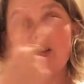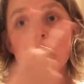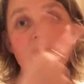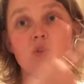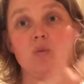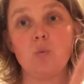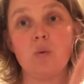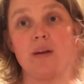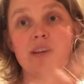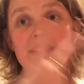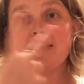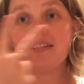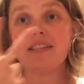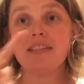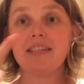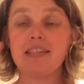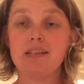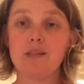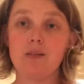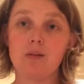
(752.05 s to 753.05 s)

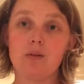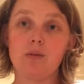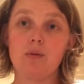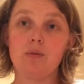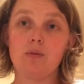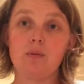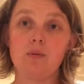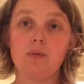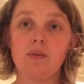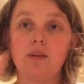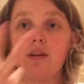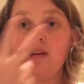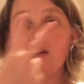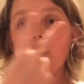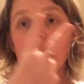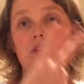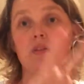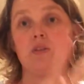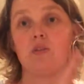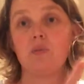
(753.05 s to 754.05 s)
22,
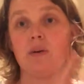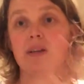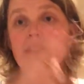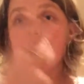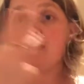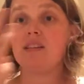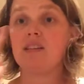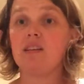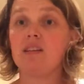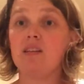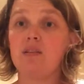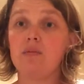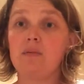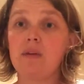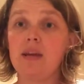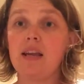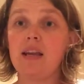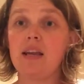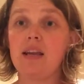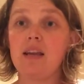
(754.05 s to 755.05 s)

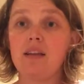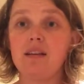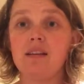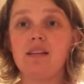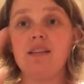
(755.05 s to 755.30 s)
23,